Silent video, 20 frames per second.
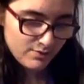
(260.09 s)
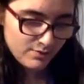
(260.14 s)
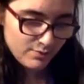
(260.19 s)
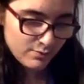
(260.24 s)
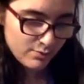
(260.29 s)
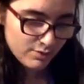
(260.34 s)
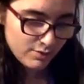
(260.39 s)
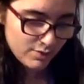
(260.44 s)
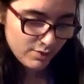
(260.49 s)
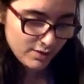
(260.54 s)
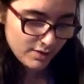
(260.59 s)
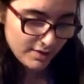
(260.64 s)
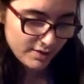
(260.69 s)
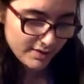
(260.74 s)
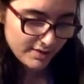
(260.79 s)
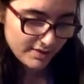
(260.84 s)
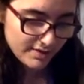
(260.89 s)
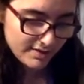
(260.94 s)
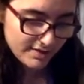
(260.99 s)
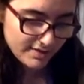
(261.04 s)
her
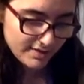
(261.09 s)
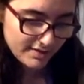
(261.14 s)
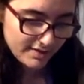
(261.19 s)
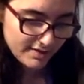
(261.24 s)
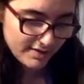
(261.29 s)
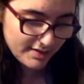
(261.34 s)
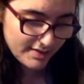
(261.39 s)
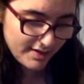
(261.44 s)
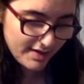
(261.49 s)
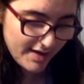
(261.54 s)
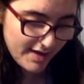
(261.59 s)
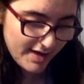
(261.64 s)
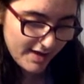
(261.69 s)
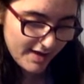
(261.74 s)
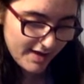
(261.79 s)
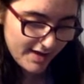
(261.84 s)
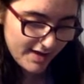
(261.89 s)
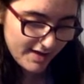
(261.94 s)
gonna add